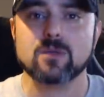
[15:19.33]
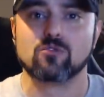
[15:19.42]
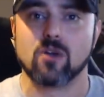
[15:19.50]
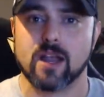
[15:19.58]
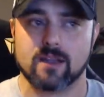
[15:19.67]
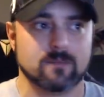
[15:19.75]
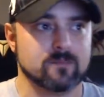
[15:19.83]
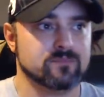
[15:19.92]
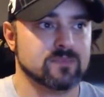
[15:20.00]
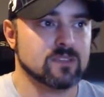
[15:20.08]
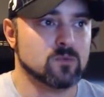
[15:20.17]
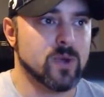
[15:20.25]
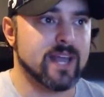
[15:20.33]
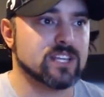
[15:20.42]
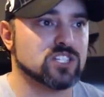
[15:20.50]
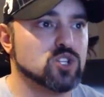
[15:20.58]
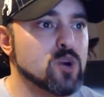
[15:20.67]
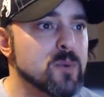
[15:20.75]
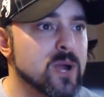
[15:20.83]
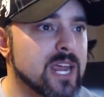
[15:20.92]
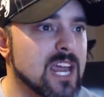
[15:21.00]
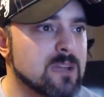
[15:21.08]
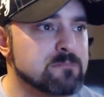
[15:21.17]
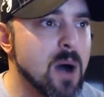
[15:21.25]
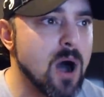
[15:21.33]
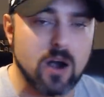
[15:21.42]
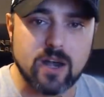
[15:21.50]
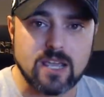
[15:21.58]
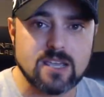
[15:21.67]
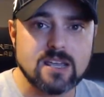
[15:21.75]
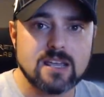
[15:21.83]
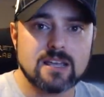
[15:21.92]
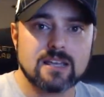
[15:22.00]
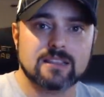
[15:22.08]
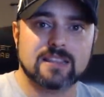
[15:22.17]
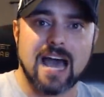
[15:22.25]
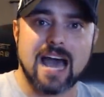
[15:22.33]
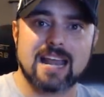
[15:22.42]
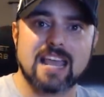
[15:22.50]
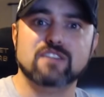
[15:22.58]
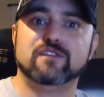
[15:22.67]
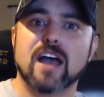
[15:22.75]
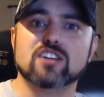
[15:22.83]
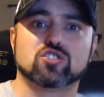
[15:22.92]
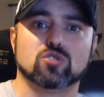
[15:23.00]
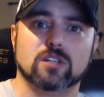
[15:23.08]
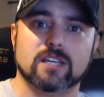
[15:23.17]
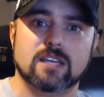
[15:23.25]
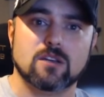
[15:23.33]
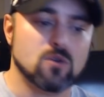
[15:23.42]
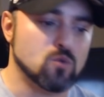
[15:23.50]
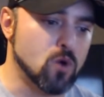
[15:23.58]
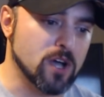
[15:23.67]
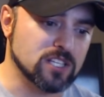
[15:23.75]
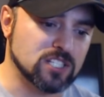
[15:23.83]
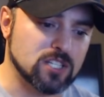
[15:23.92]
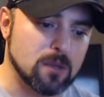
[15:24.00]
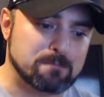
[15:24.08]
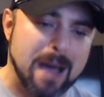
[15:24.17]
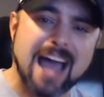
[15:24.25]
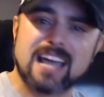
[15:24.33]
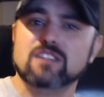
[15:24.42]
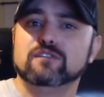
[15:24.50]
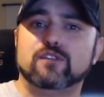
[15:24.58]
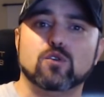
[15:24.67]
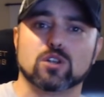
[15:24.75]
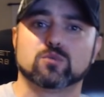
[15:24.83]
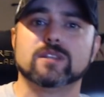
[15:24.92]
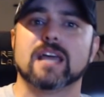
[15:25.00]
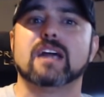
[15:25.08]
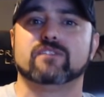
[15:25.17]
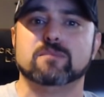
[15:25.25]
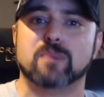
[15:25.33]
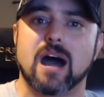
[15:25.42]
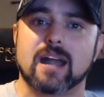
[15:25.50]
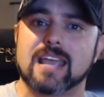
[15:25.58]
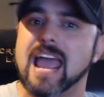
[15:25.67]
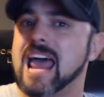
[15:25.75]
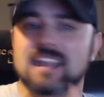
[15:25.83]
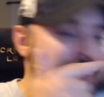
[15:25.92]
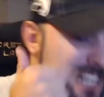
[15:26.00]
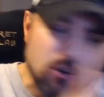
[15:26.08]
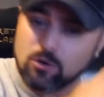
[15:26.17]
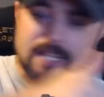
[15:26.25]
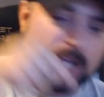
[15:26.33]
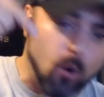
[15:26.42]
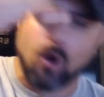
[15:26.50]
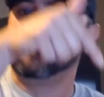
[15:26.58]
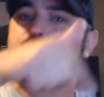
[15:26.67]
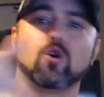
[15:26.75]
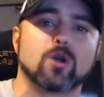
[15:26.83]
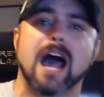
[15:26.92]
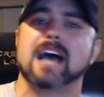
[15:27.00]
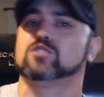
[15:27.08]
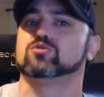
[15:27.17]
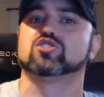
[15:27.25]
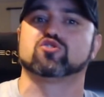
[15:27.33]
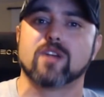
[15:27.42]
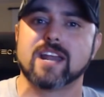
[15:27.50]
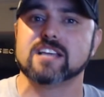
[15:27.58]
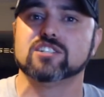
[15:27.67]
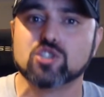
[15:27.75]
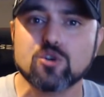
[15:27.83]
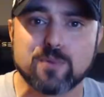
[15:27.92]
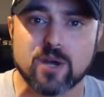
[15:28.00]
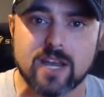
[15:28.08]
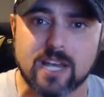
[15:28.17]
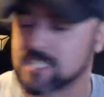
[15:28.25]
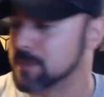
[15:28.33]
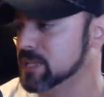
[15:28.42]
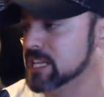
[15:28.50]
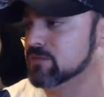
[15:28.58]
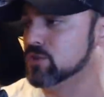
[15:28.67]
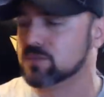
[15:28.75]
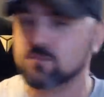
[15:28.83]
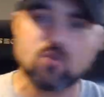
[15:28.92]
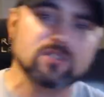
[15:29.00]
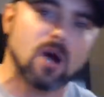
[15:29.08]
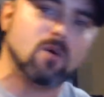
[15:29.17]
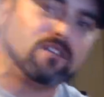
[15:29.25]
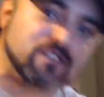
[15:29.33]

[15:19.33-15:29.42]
the ring. We had a super kick party that eventually was back and forth with everybody. Literally, all four guys were trading super kicks. I believe it was Mundo and